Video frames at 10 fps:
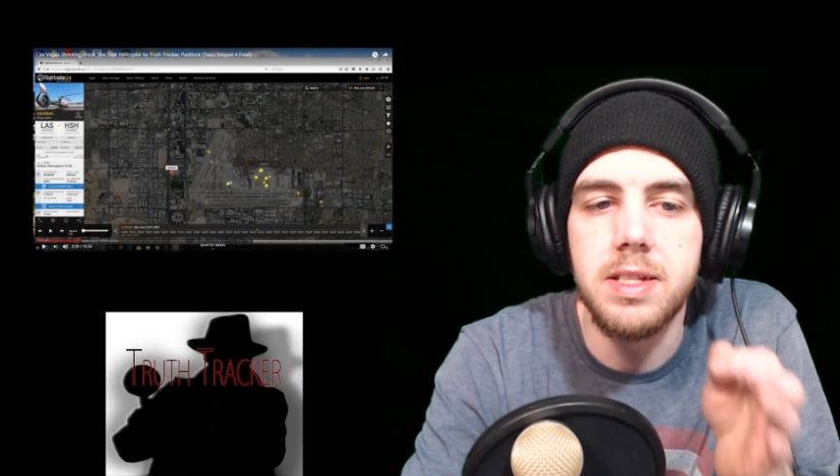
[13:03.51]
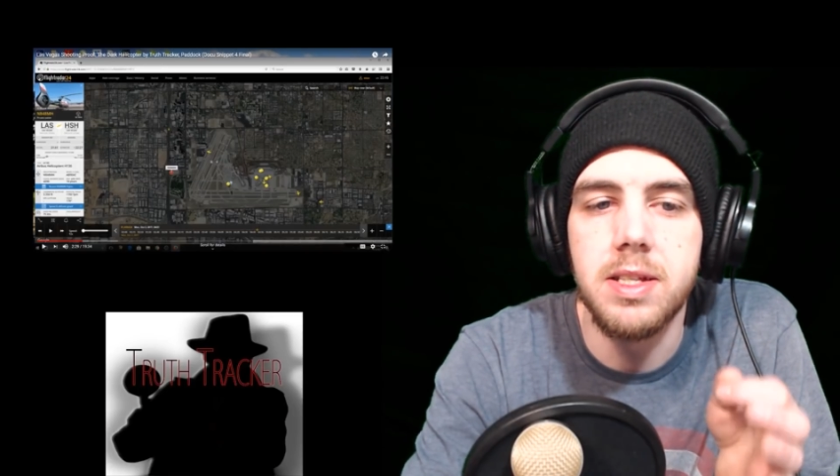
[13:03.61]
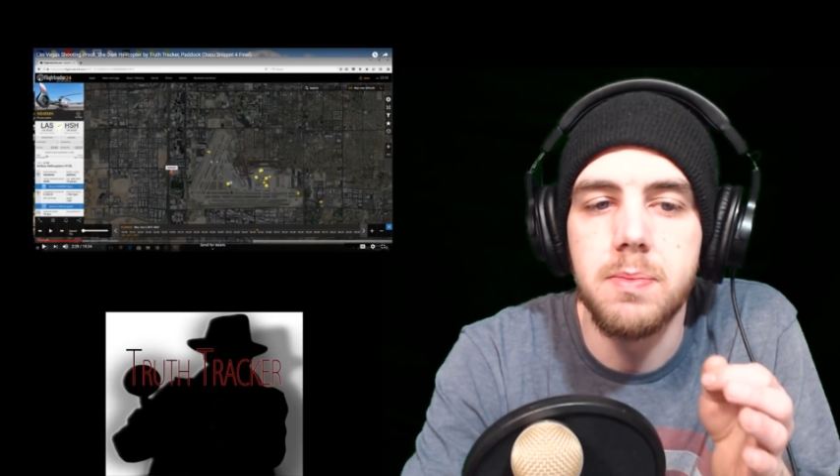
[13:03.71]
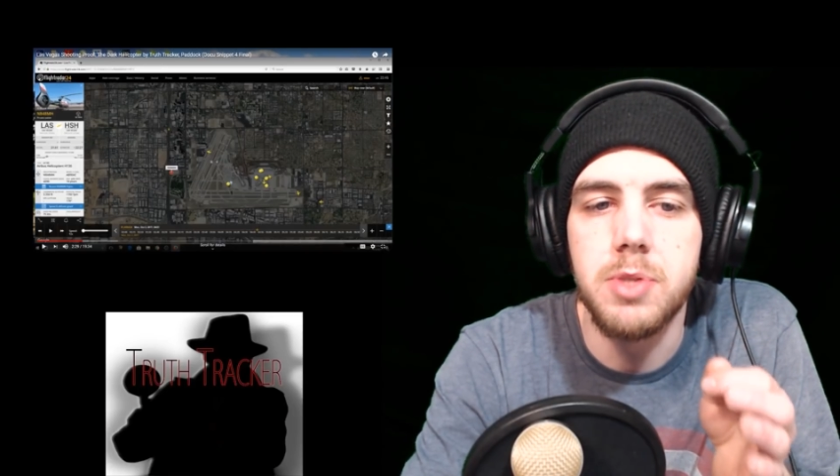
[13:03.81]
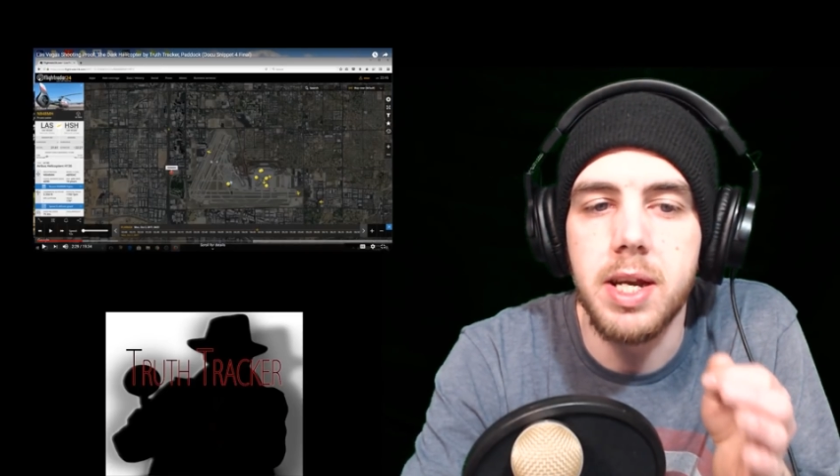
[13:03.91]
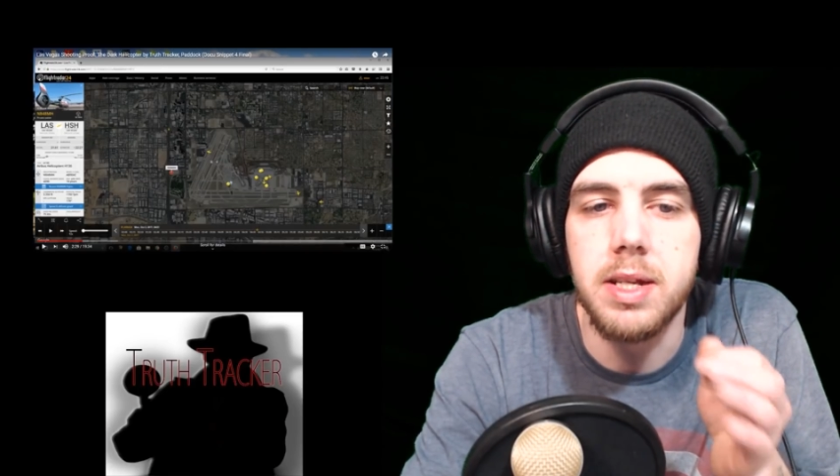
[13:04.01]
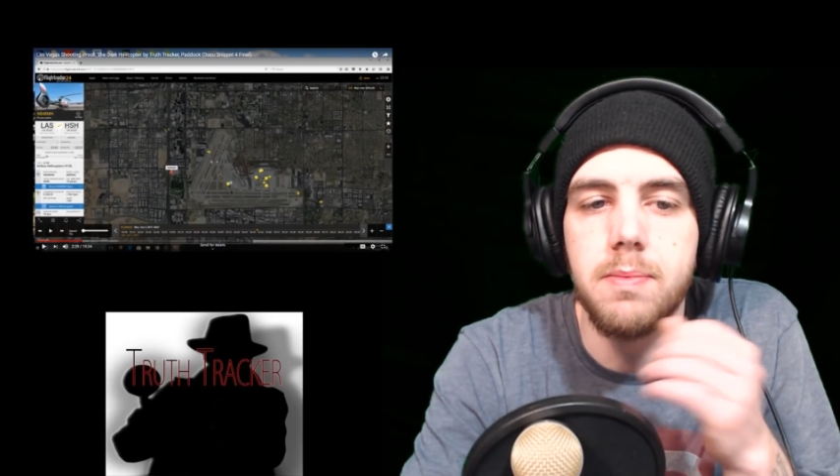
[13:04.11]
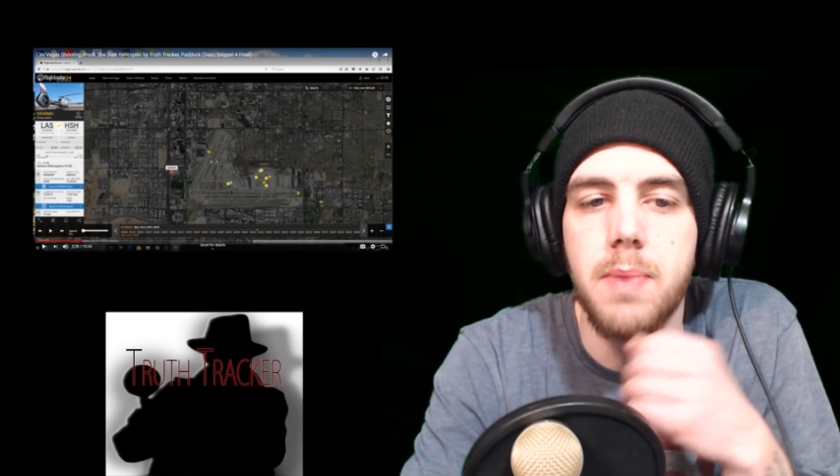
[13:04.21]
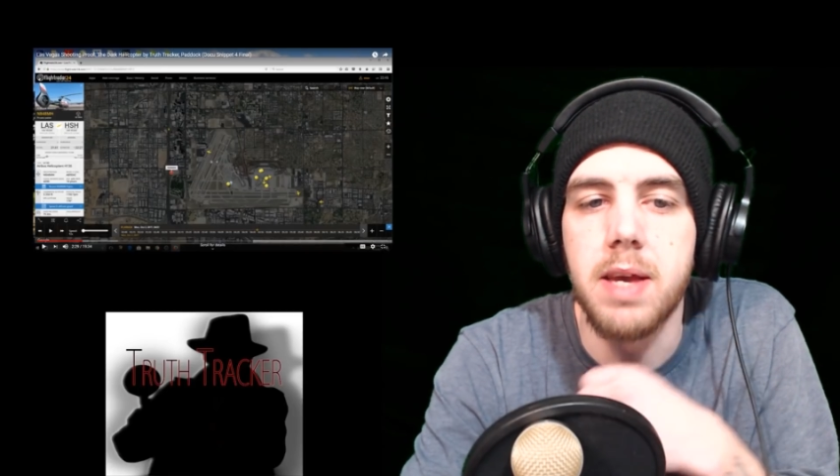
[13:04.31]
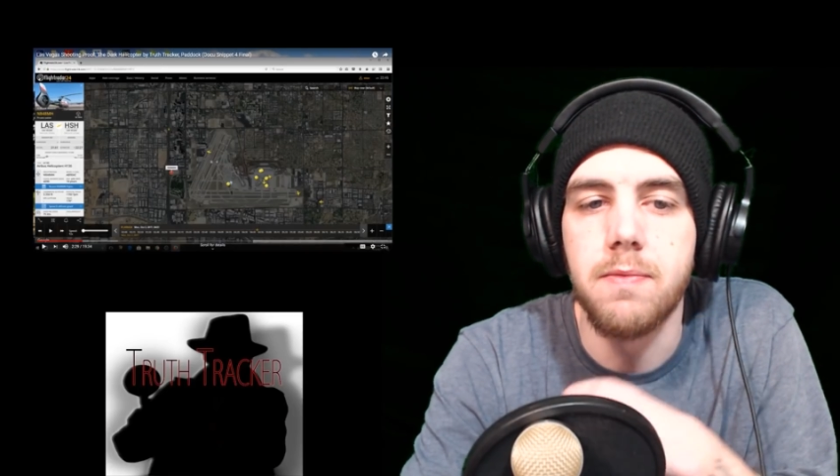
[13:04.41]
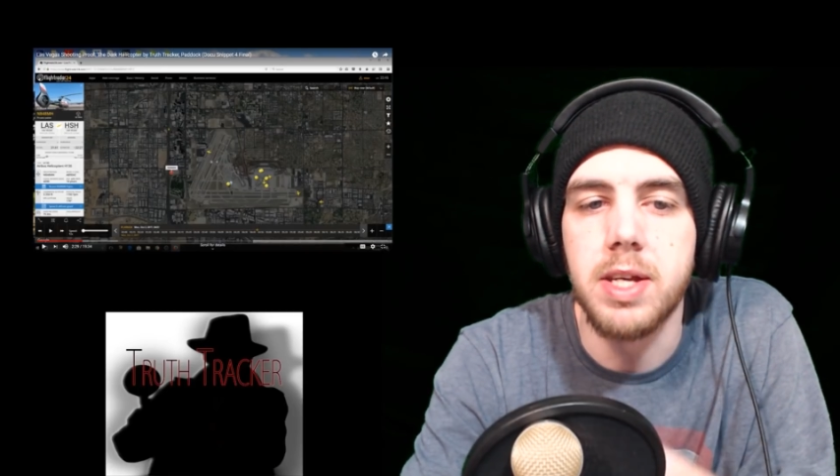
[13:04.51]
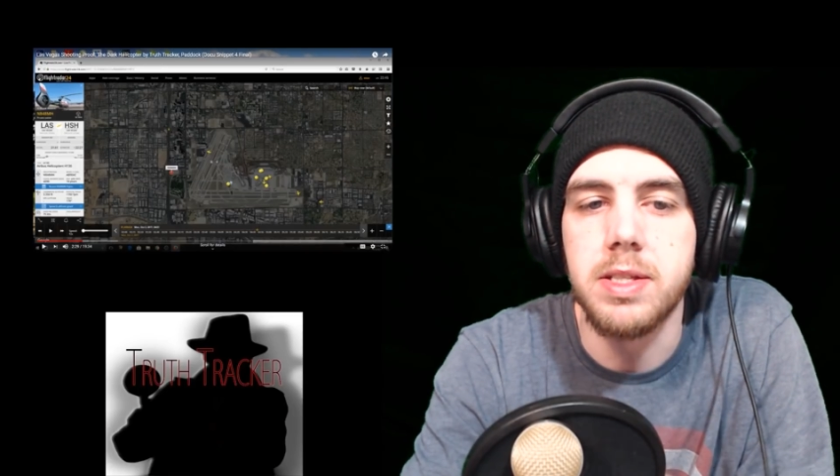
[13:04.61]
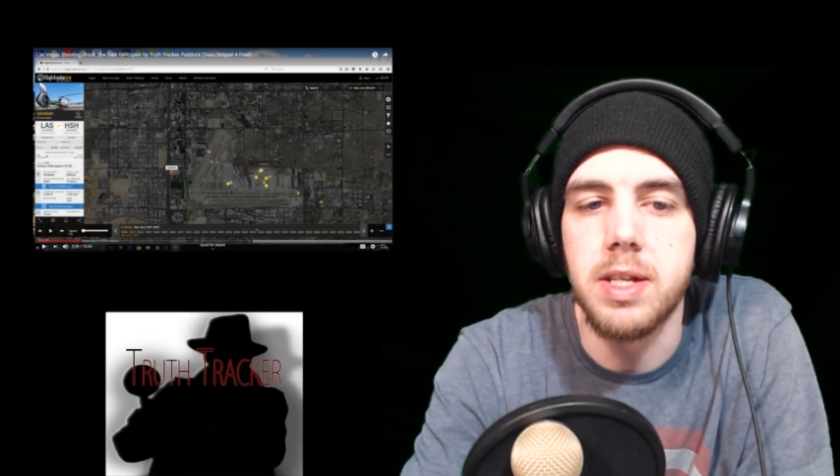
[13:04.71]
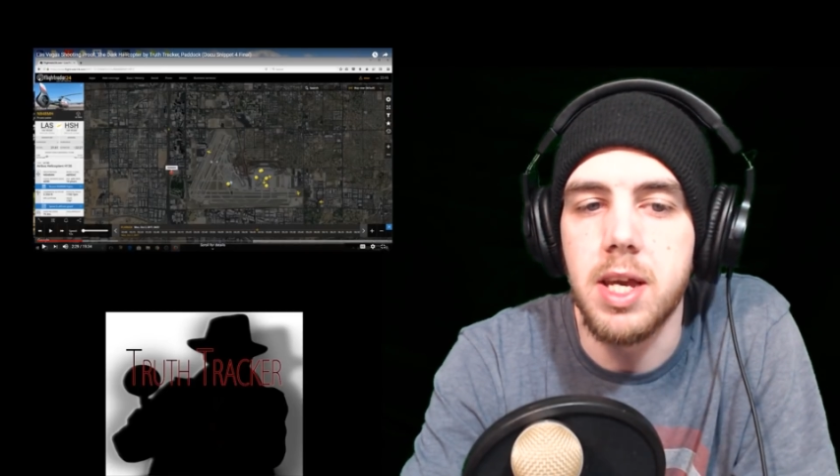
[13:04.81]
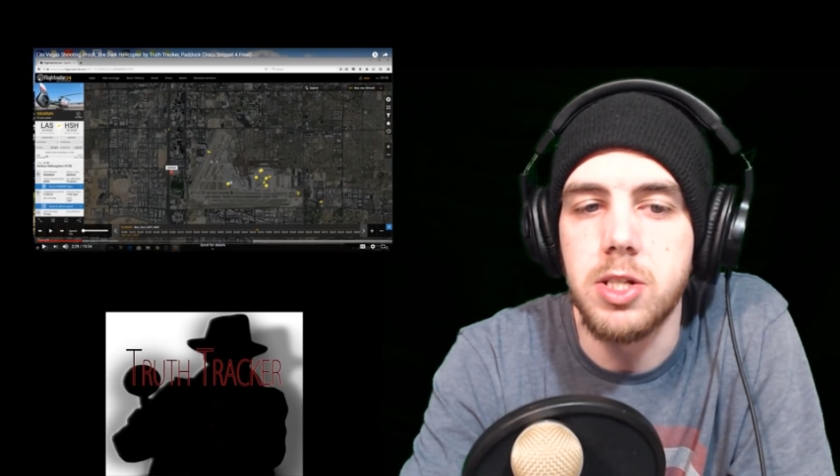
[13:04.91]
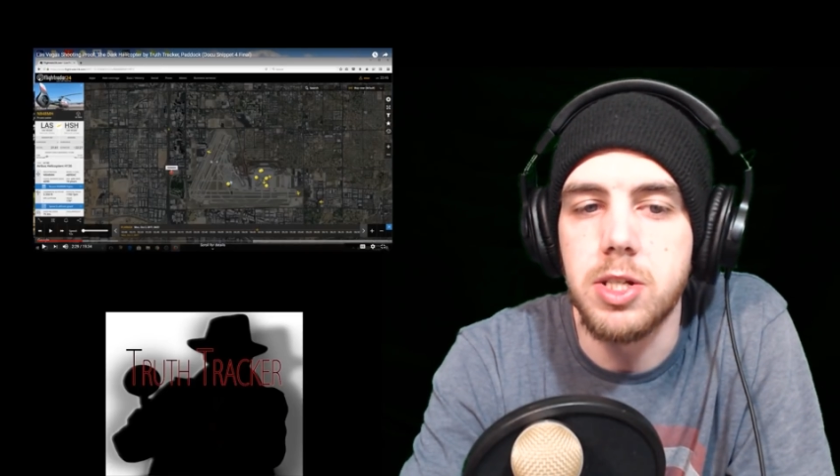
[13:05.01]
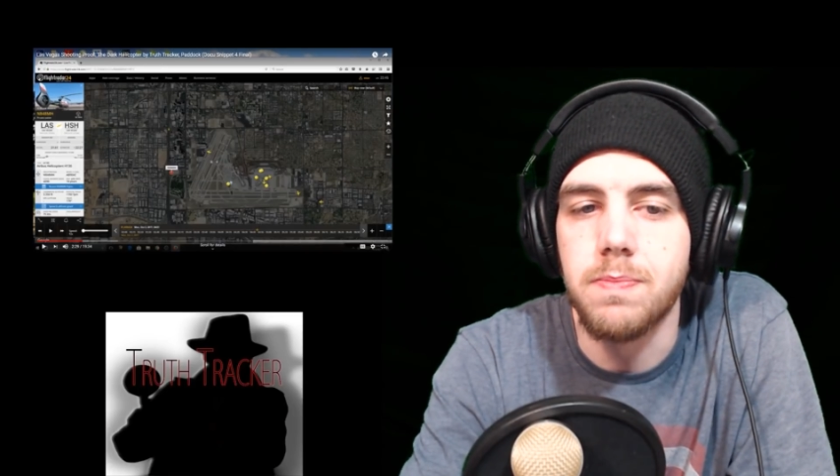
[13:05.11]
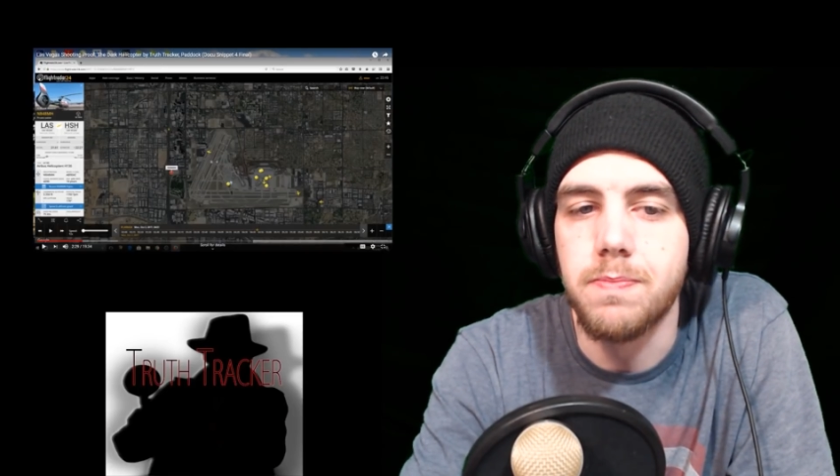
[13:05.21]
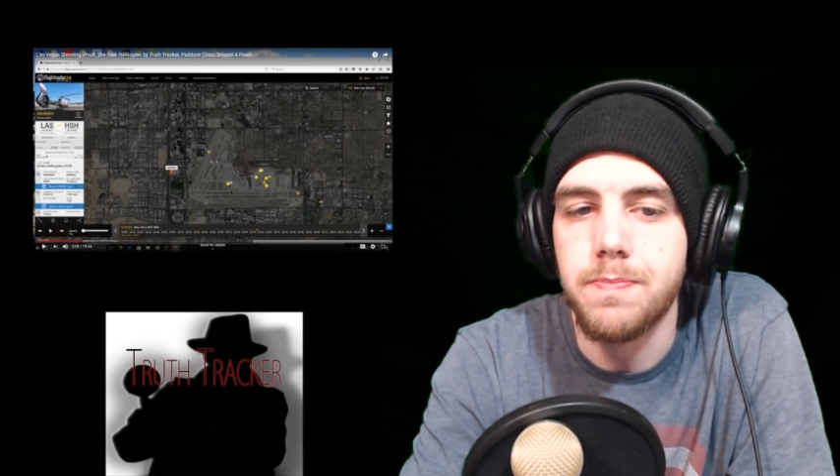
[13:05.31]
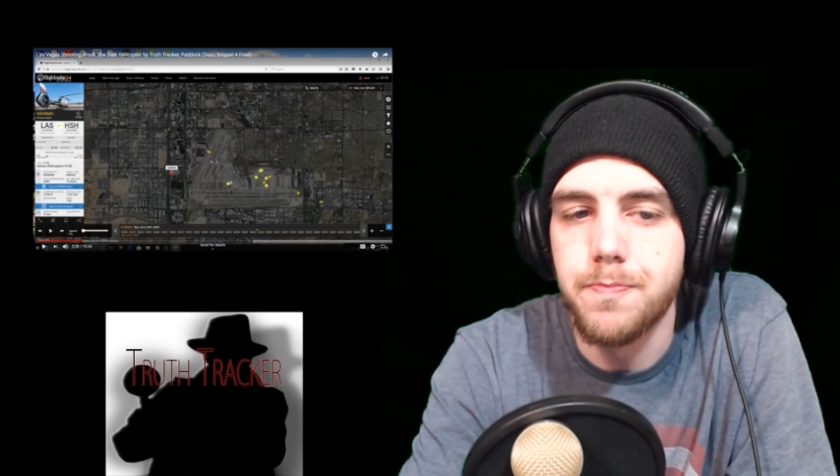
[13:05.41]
subject of my investigation.